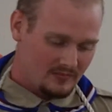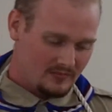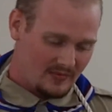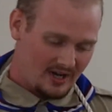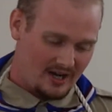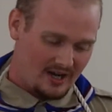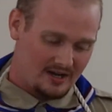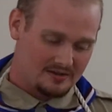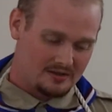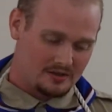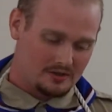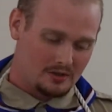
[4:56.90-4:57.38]

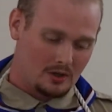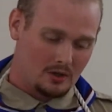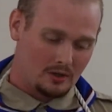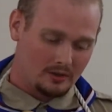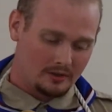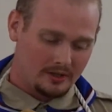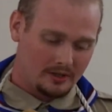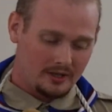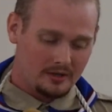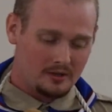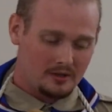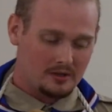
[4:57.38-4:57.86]
As
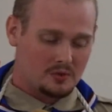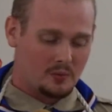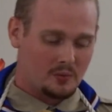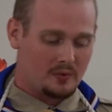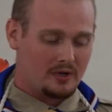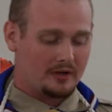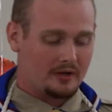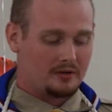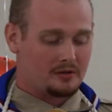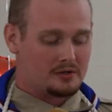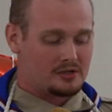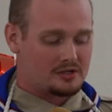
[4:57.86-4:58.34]
adult leaders,
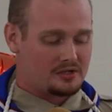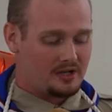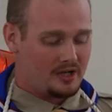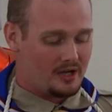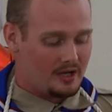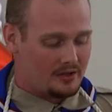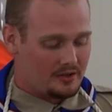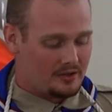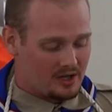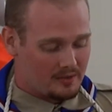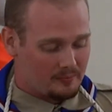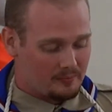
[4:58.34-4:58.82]
we
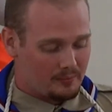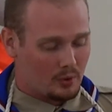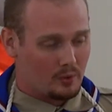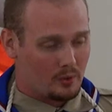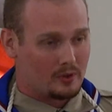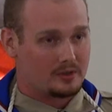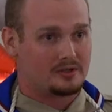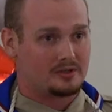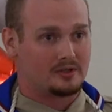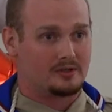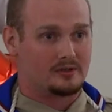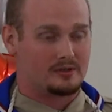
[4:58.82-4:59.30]
understand the
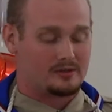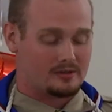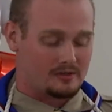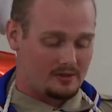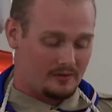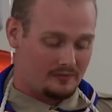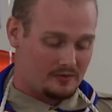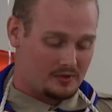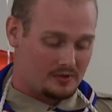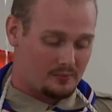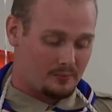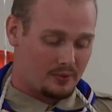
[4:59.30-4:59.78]
importance
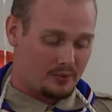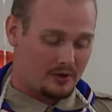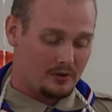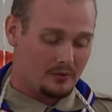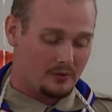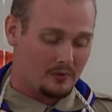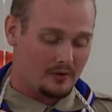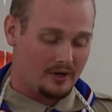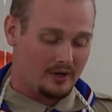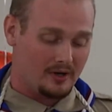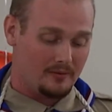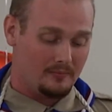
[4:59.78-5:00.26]
of this
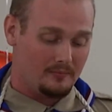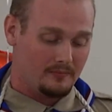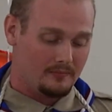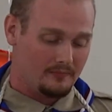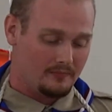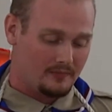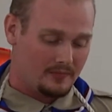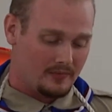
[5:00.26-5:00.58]
program.